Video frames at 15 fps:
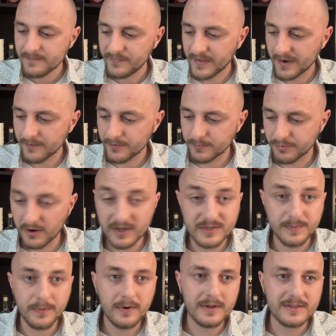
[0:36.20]
Now the price
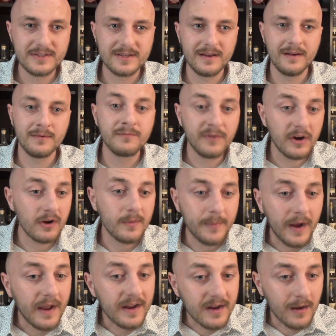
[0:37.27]
points vary
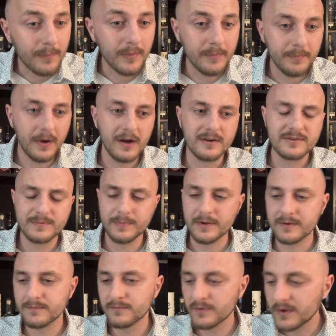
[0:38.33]
by a couple bucks,
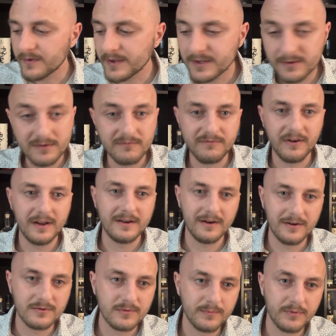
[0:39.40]
but really you can find
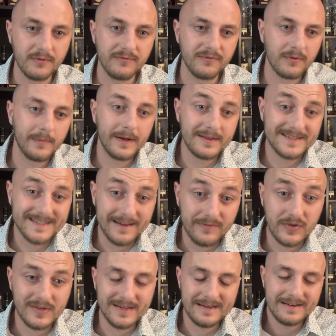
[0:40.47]
100 proof for about
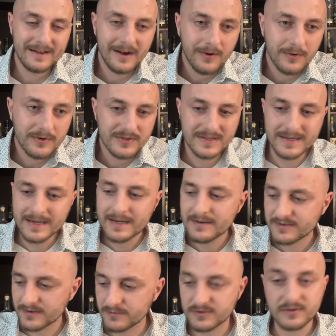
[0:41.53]
$17.
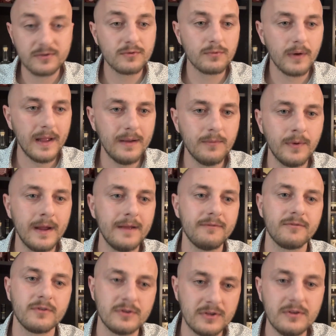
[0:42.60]
So it's a great way
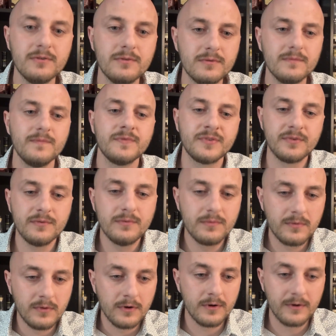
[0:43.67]
for you to
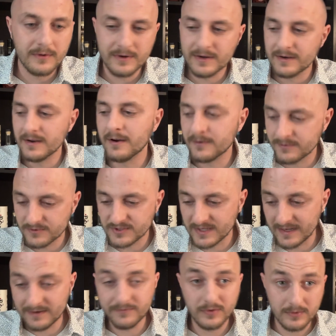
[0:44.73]
learn and
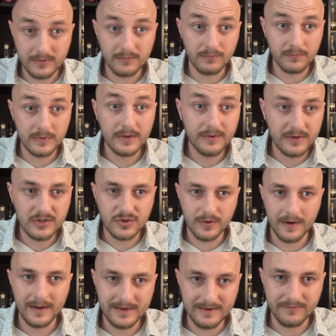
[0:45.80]
understand if you can really
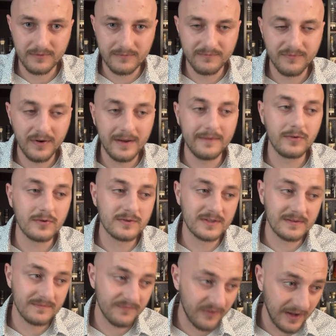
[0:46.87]
try different flavors
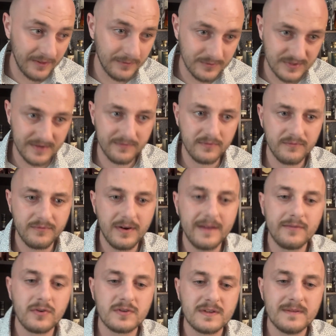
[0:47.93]
and find those different
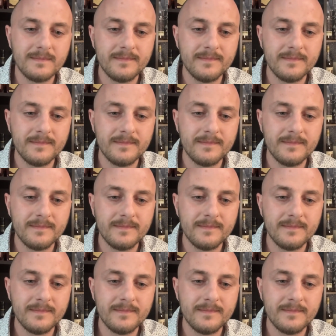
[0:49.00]
flavors.